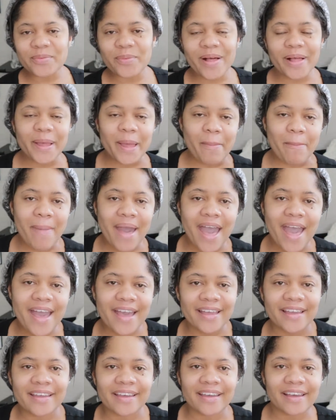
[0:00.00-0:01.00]
welcome
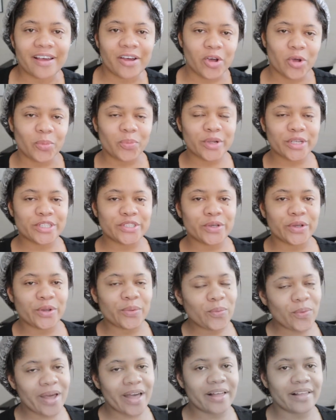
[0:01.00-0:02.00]
back. I hope you're
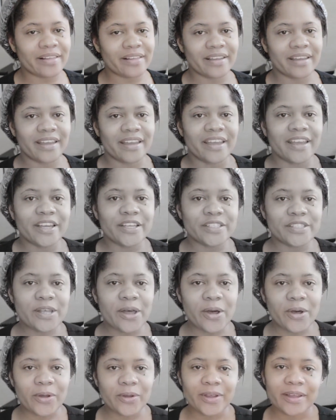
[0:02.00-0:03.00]
doing well.
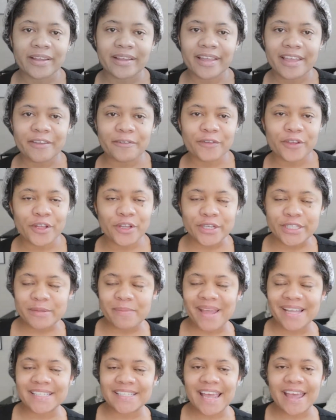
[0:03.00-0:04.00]
So if you're new to
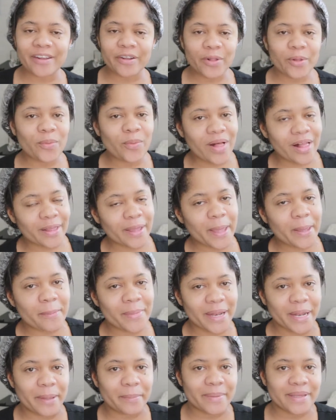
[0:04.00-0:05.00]
my channel, welcome.
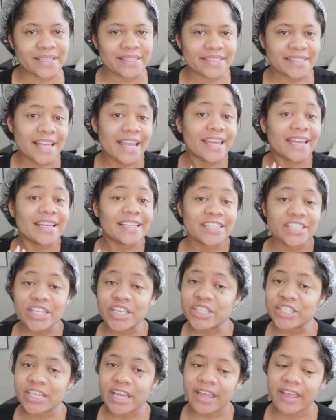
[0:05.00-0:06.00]
My name is
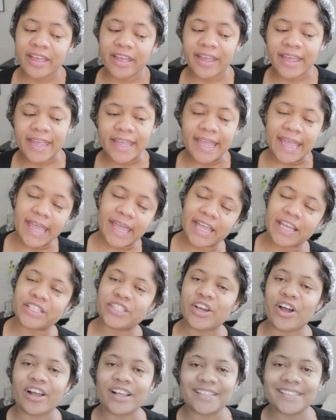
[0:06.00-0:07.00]
TJ, aka
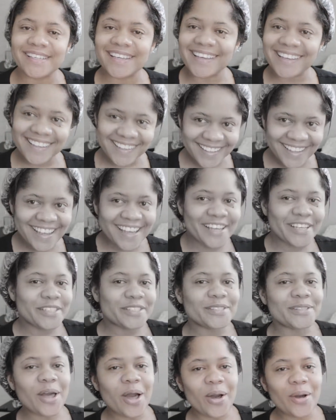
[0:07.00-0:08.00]
Tarji.
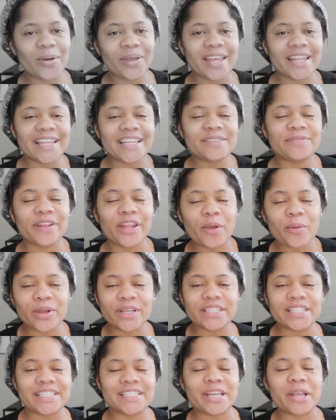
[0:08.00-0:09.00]
So in this video I
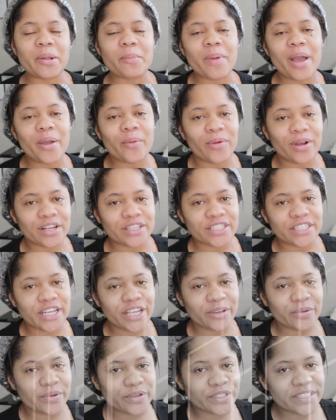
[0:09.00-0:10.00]
wanted to share my wash
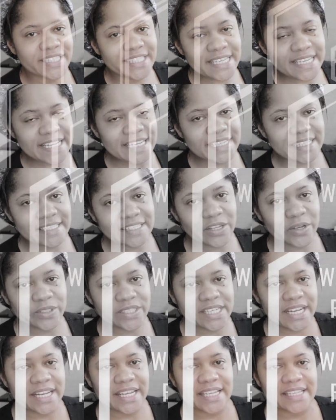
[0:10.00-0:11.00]
day routine. So
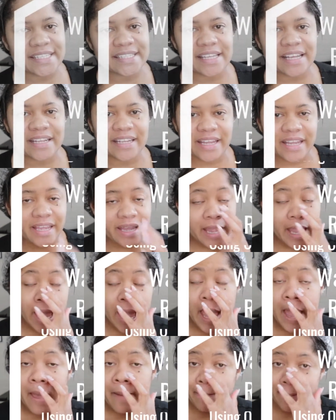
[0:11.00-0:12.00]
today is Sunday,
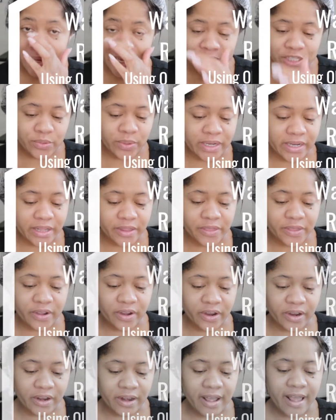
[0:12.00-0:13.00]
May
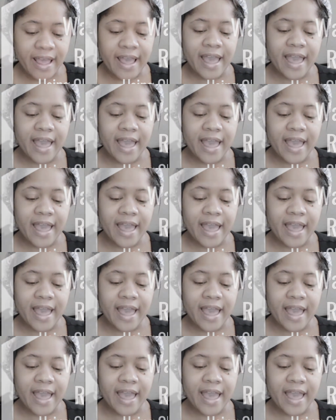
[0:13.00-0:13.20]
23rd,